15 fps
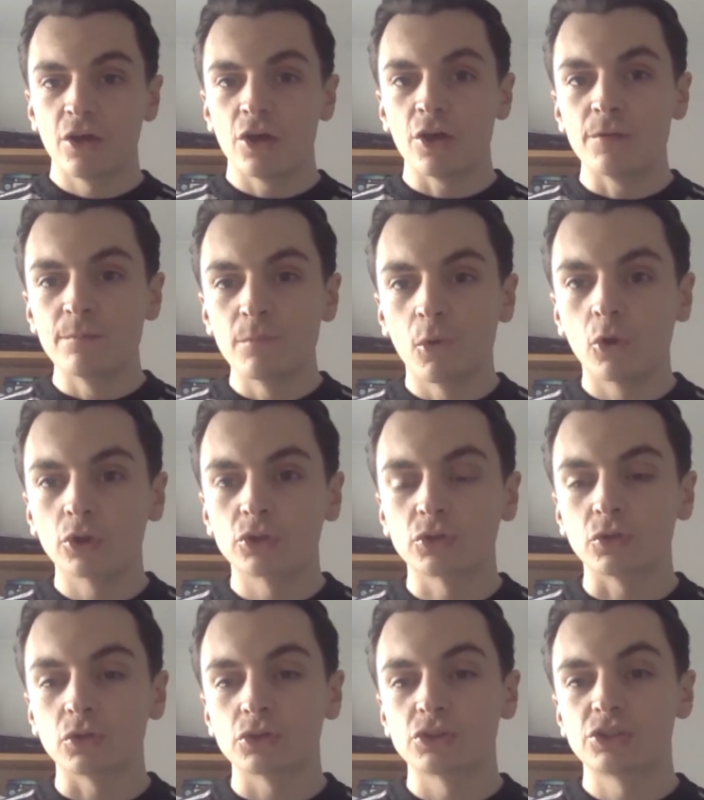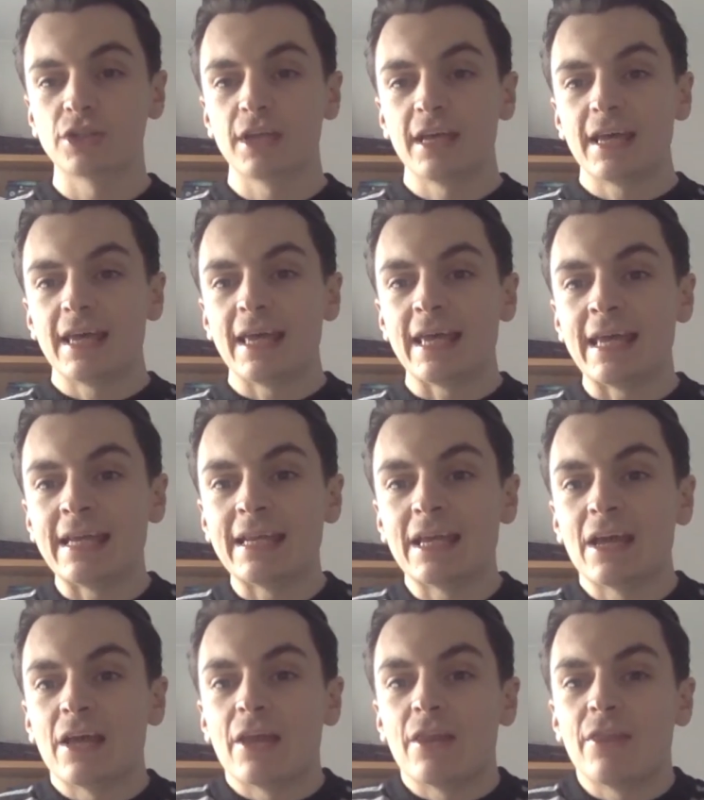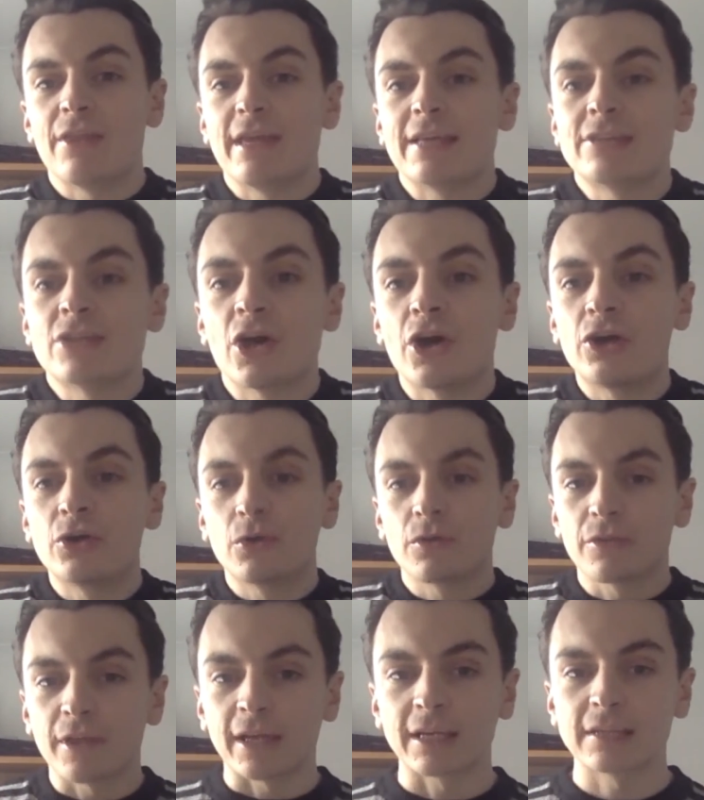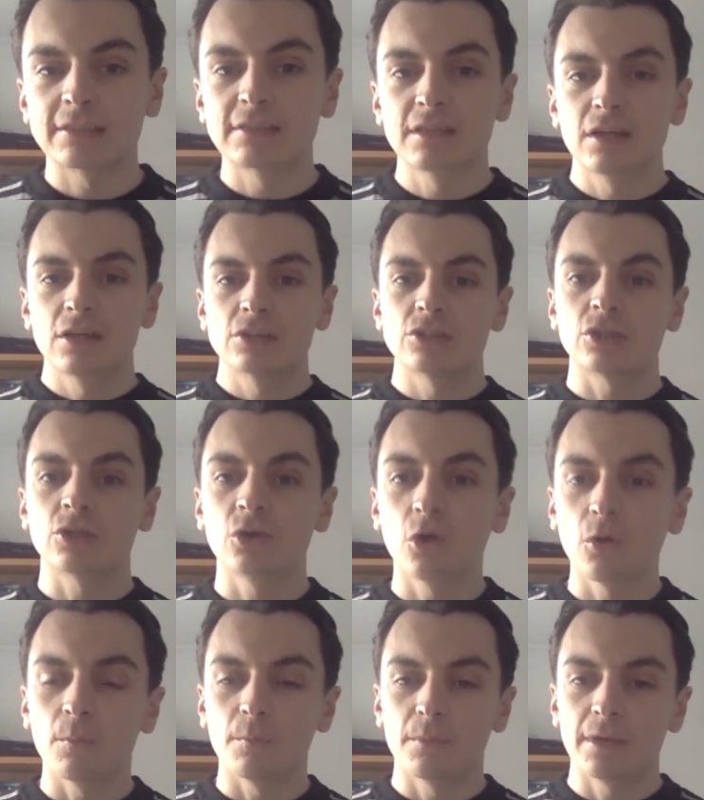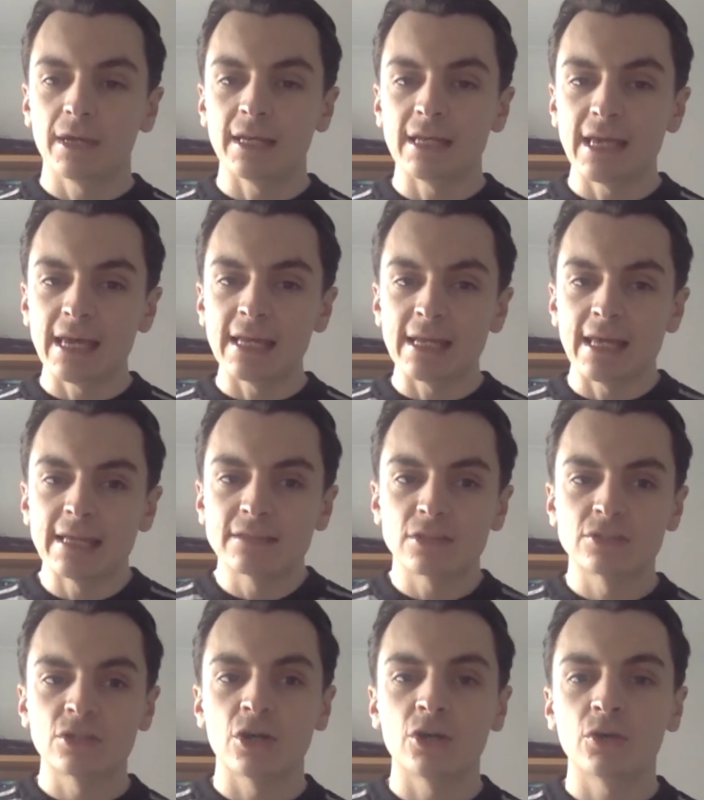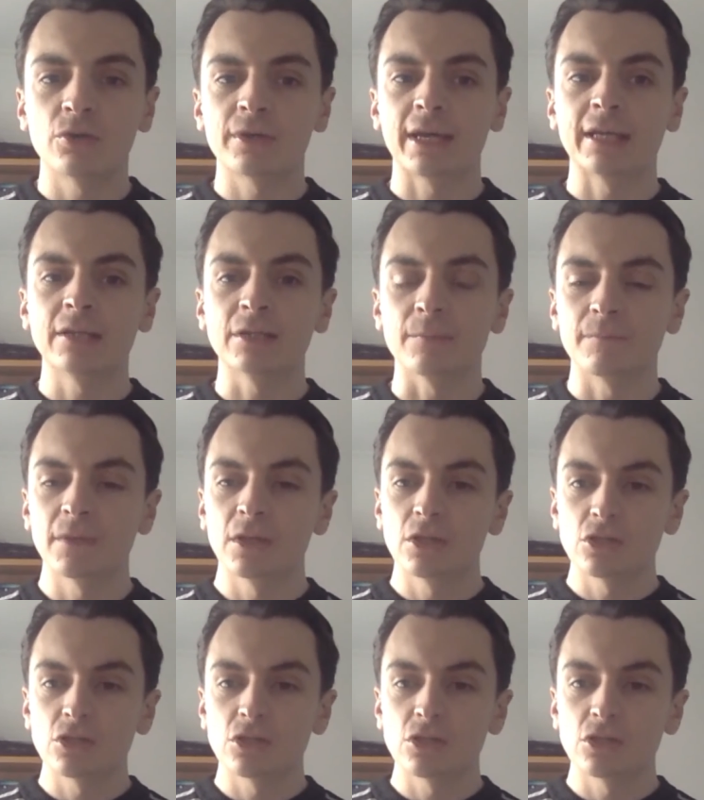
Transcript: and more trust in the eternal things to come in his eternal kingdom.